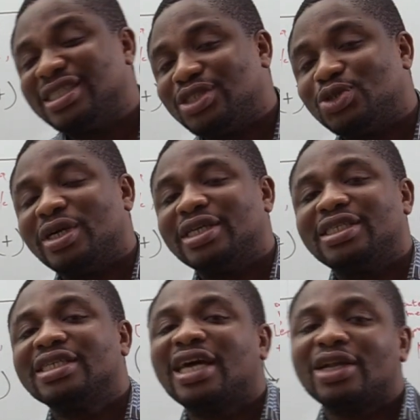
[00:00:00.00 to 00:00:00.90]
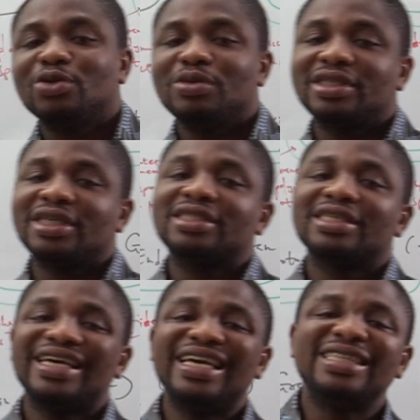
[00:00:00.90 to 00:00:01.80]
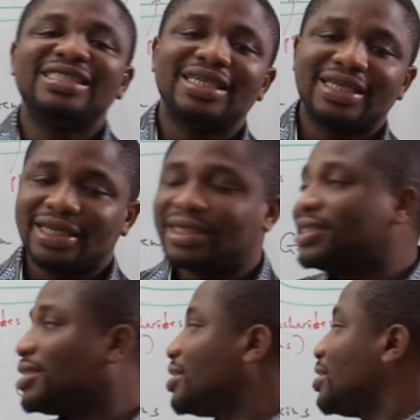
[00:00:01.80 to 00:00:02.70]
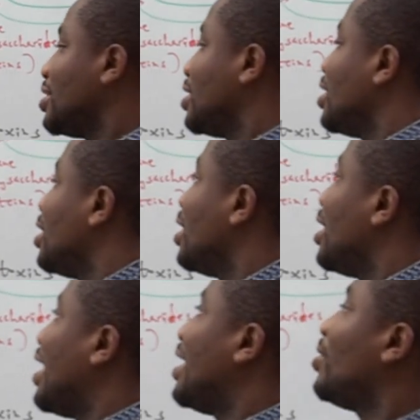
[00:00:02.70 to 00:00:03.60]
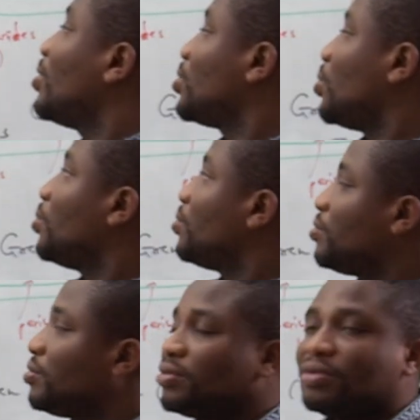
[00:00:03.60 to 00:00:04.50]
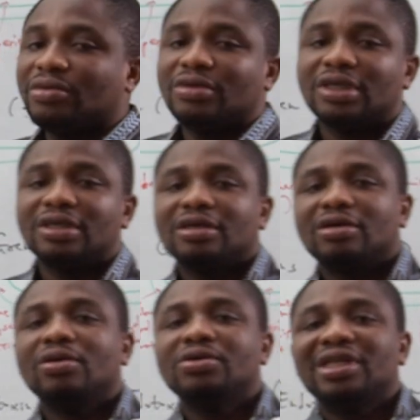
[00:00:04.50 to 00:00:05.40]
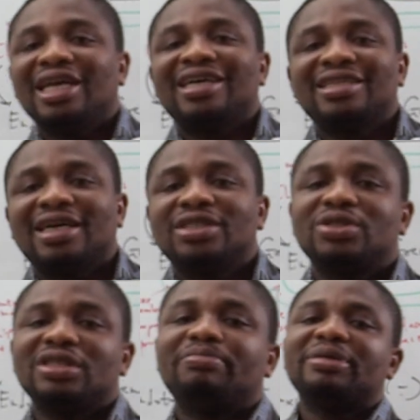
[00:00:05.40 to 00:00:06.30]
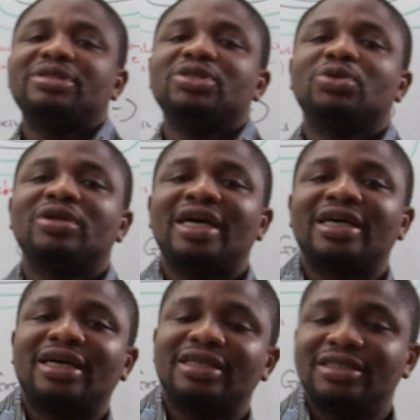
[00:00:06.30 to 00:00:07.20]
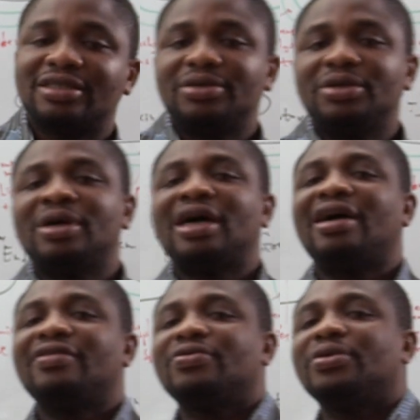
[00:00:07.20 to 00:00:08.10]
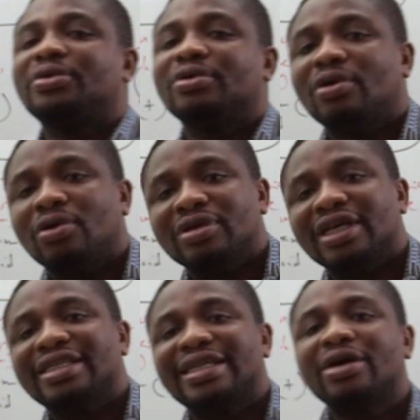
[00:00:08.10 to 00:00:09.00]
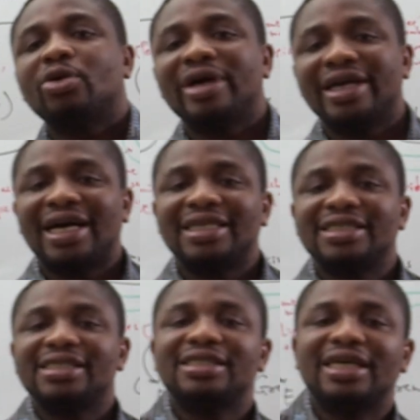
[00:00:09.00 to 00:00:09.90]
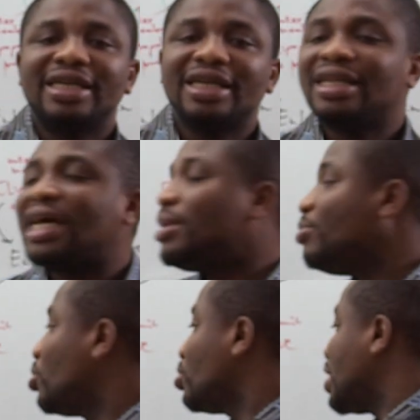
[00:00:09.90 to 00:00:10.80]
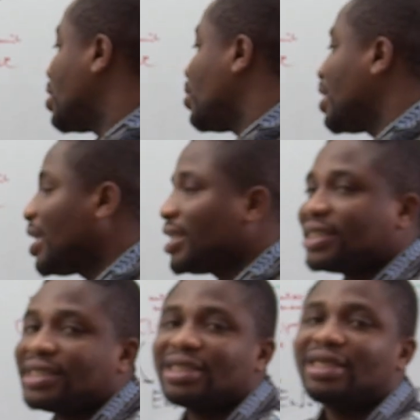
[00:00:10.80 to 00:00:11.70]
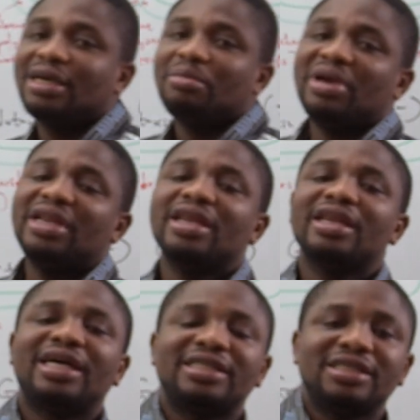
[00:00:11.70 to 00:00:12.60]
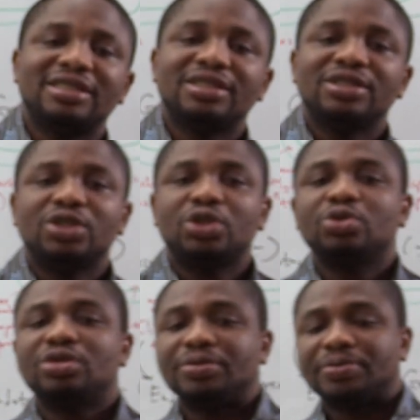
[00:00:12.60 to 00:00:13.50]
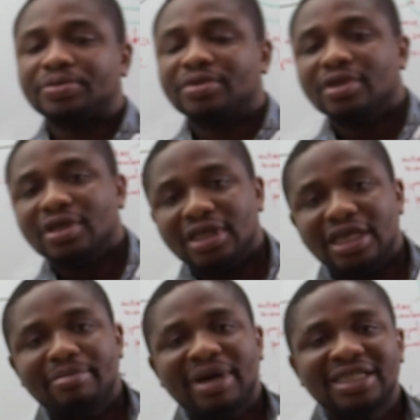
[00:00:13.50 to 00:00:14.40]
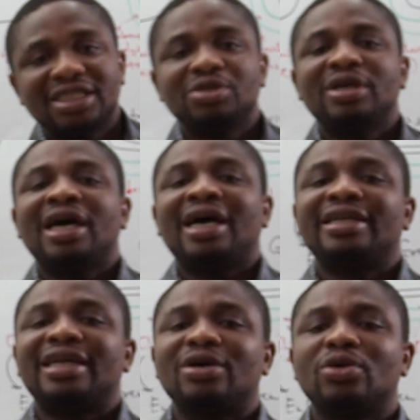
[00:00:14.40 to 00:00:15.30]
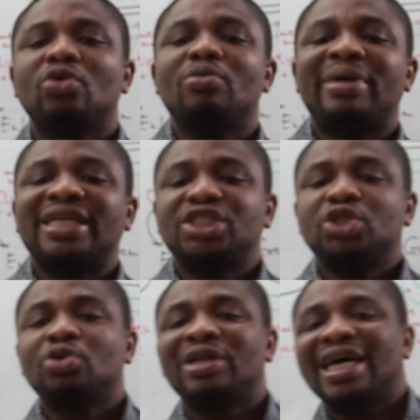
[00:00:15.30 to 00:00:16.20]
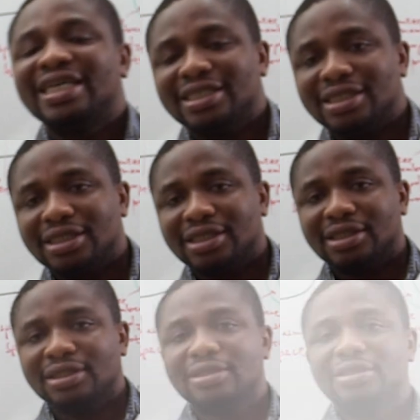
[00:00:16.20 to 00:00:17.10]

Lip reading: 20 to 80 nanometers in thickness. And also, closely attached peptidoglycan, you have what we call the teichoic acid and the lipoteichoic acid, meaning that should the bacteria undergo bacteriolysis,